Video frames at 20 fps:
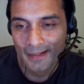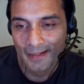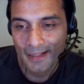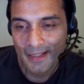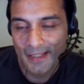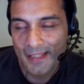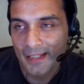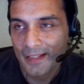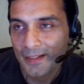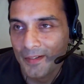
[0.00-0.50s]

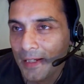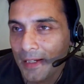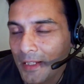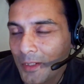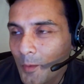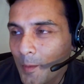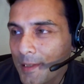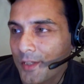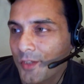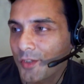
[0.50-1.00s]
That's a great
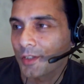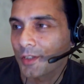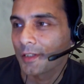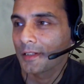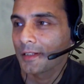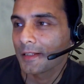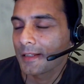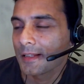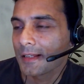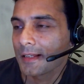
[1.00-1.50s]

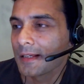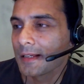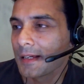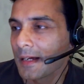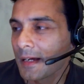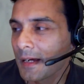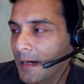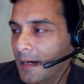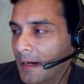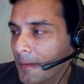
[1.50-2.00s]
question.
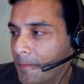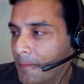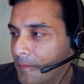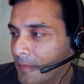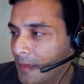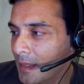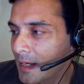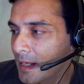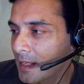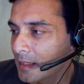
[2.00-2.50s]

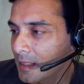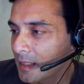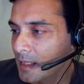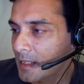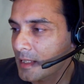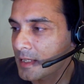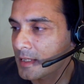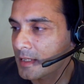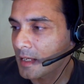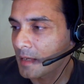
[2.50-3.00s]
And I think
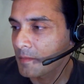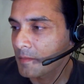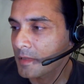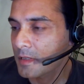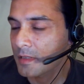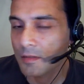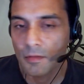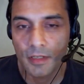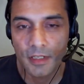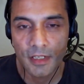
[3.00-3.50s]
it stems
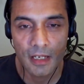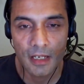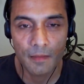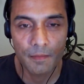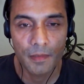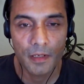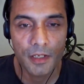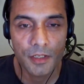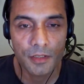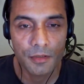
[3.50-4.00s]
so
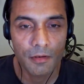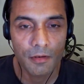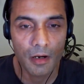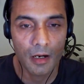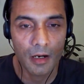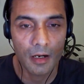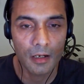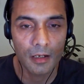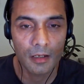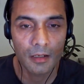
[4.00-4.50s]
deep into
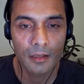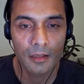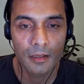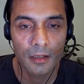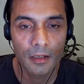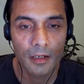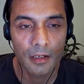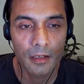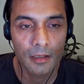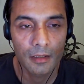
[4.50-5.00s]

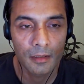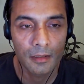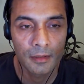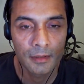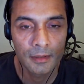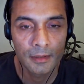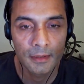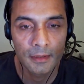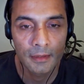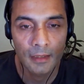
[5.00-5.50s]
our
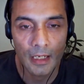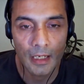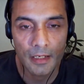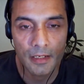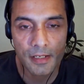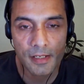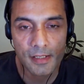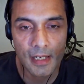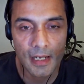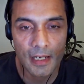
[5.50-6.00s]

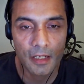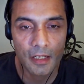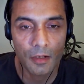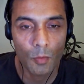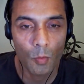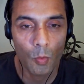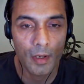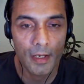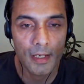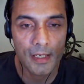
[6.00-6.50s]
understanding
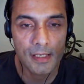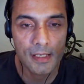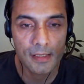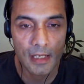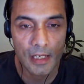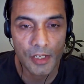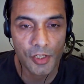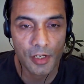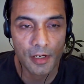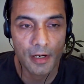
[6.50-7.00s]
of what is
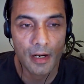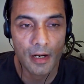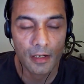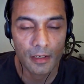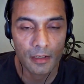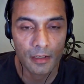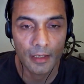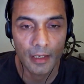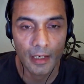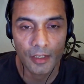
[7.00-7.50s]
nature and
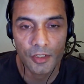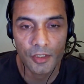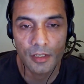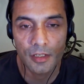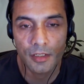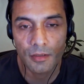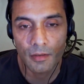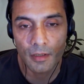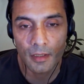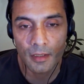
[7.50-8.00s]
our
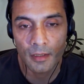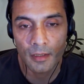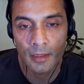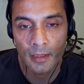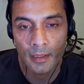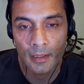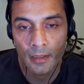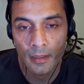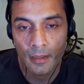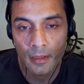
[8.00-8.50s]
connection to it.
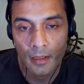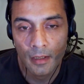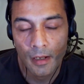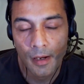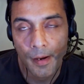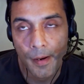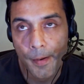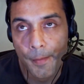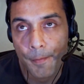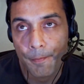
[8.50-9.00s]

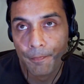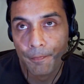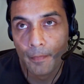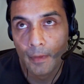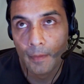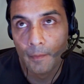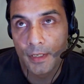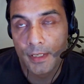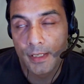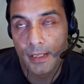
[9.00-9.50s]

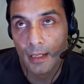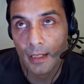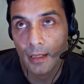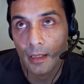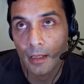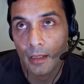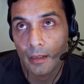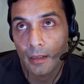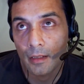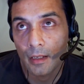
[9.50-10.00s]
Because
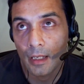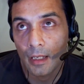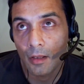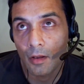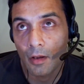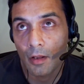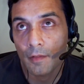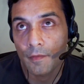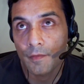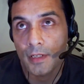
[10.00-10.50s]
a
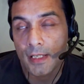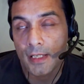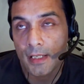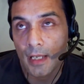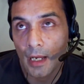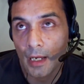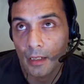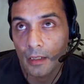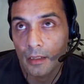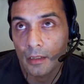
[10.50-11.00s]
lot of
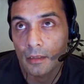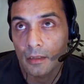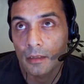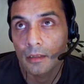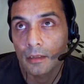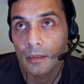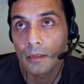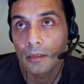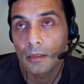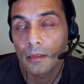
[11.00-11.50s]

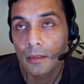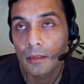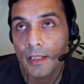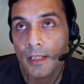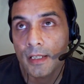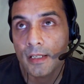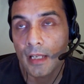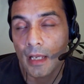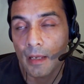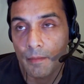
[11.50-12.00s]
design
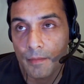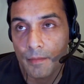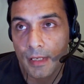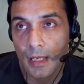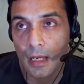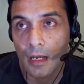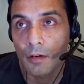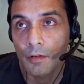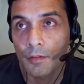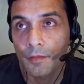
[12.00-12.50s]
stems
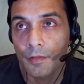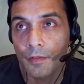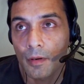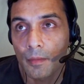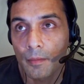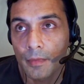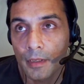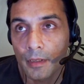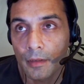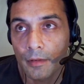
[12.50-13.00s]
out
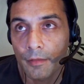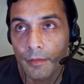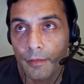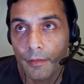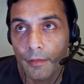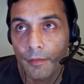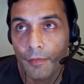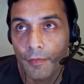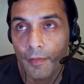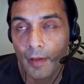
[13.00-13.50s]
from the
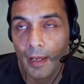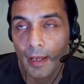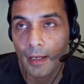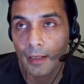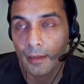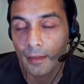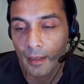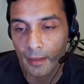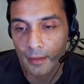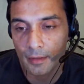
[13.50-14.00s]

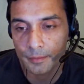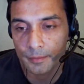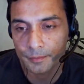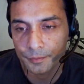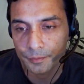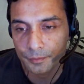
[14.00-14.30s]
fact that